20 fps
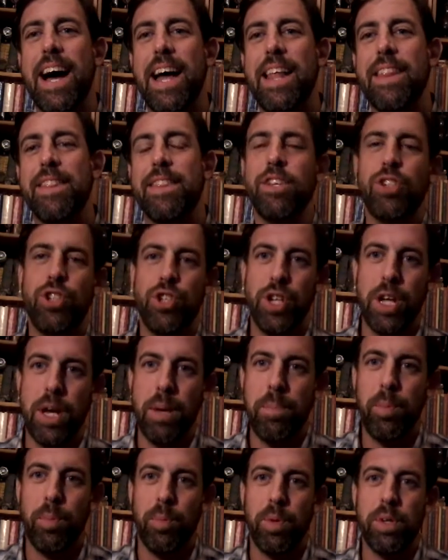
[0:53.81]
This
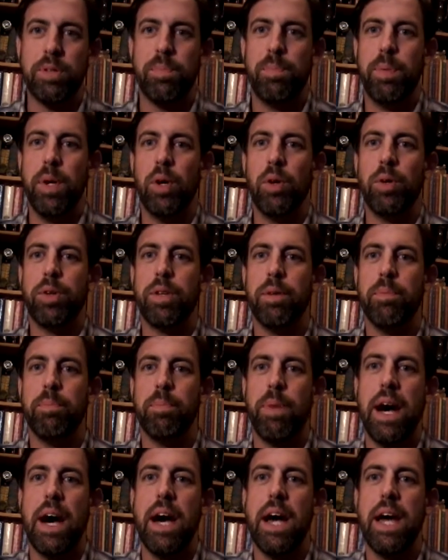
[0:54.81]
ship was built
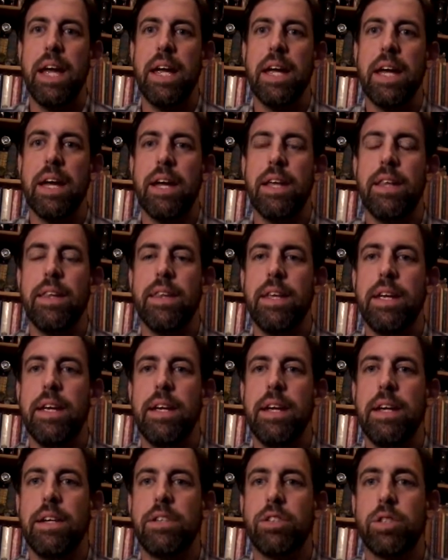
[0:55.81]
by
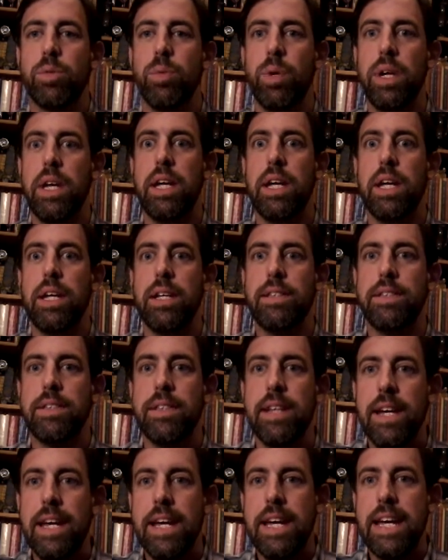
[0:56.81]
the Swedes
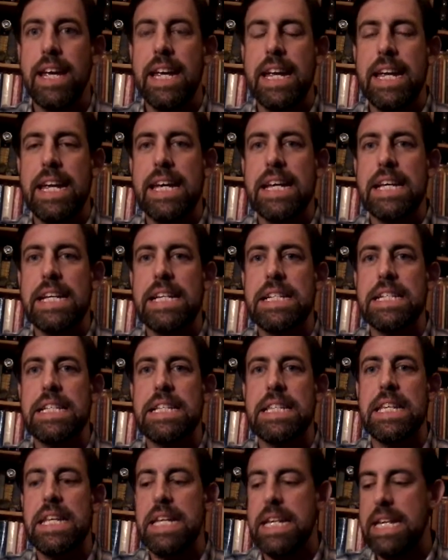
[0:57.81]

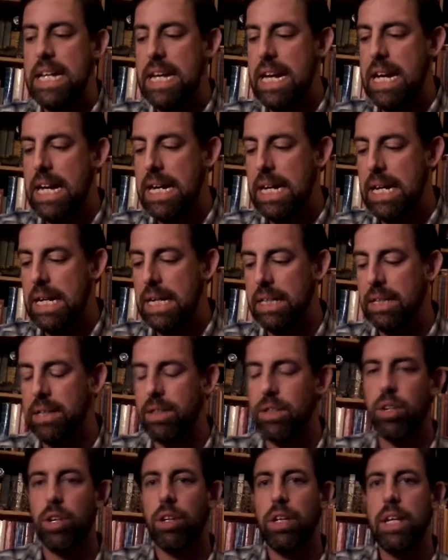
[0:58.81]
in the
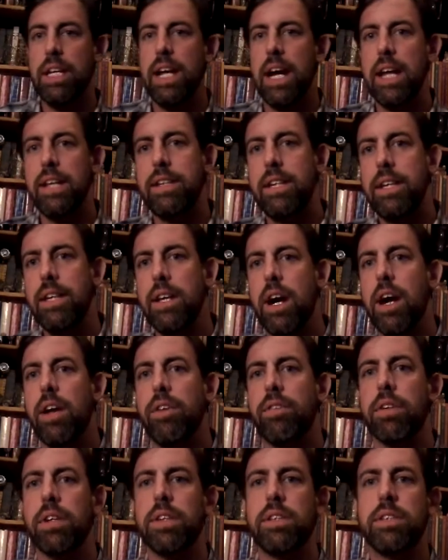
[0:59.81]
early
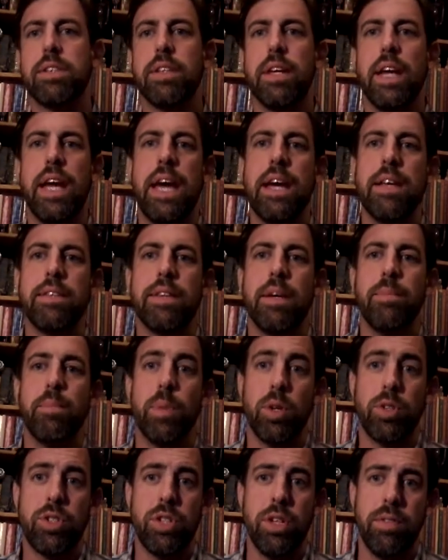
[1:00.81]
1900s as a
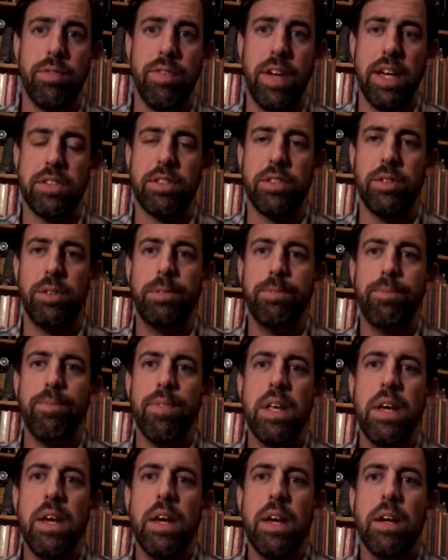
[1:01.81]
merchant vessel,
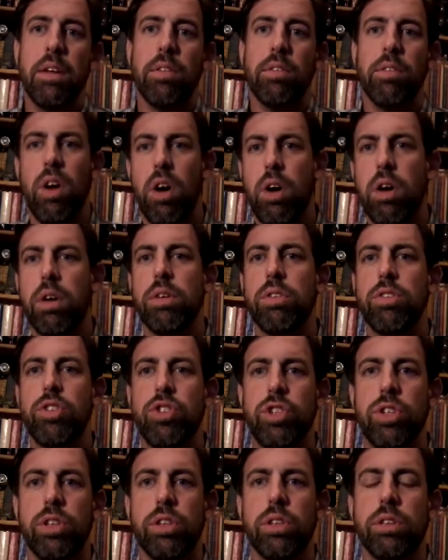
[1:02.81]

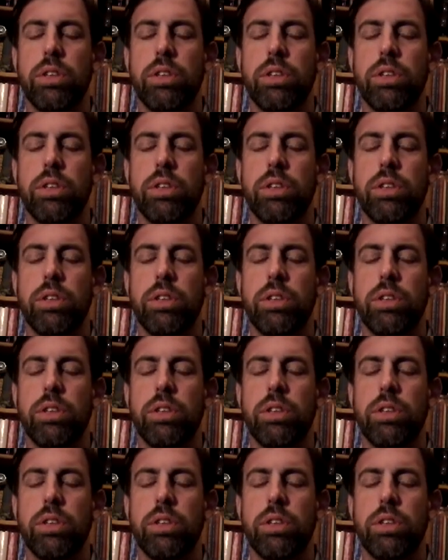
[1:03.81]
large